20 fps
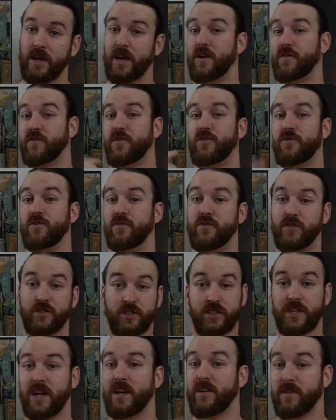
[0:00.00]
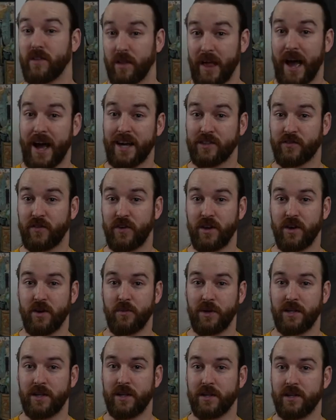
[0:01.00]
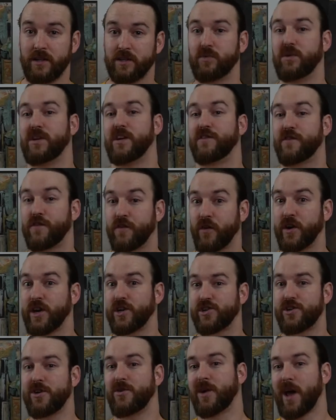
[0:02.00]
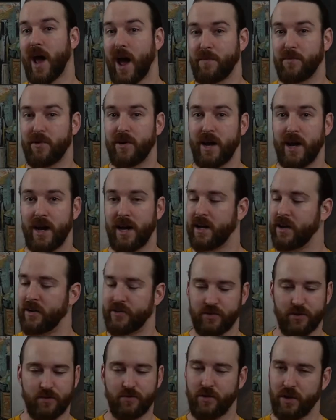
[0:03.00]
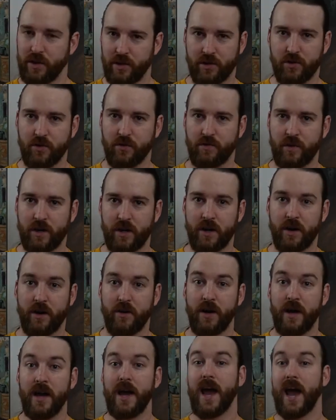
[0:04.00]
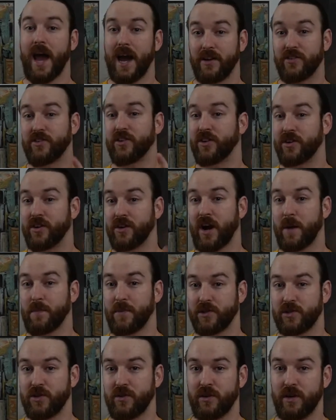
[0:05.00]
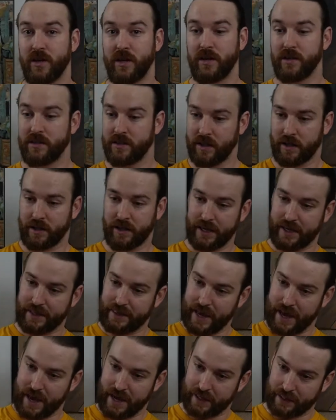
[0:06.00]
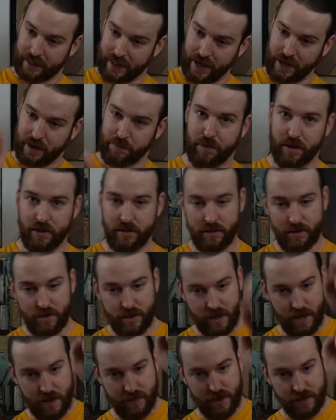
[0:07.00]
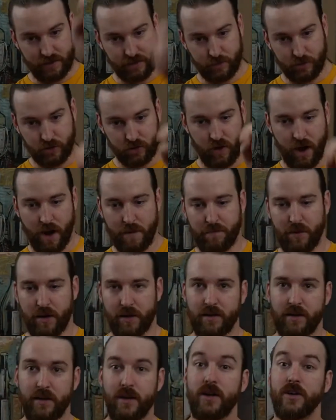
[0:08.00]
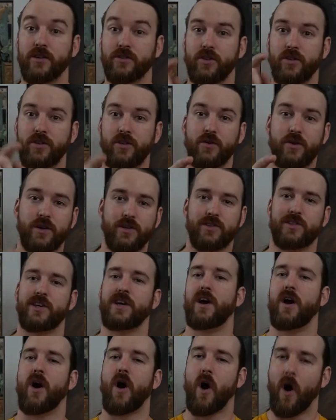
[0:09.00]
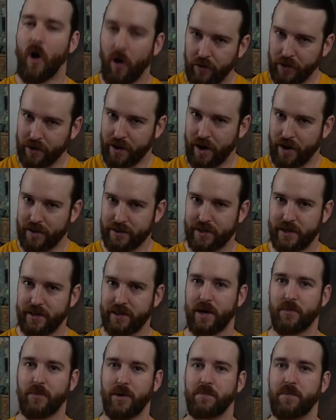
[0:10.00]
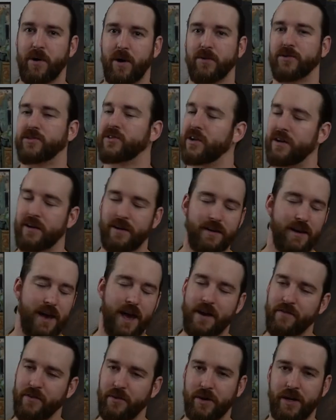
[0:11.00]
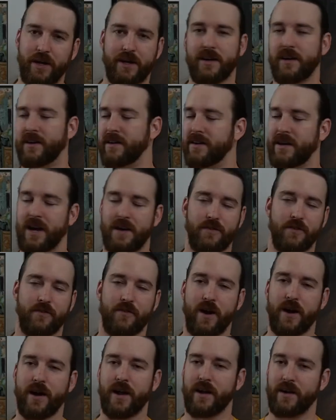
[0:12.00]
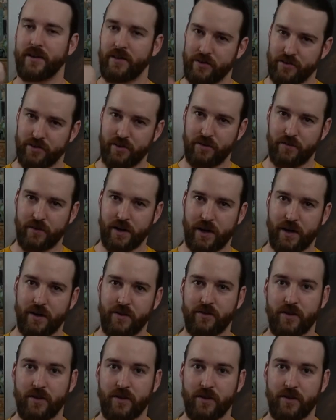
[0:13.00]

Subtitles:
If you've seen the last video we did Freak Show Cabernet. It's a really cool video, and it's a good opportunity to click that like button and that subscribe button so that you can see all the content that we post every week, every Friday. There's a new video.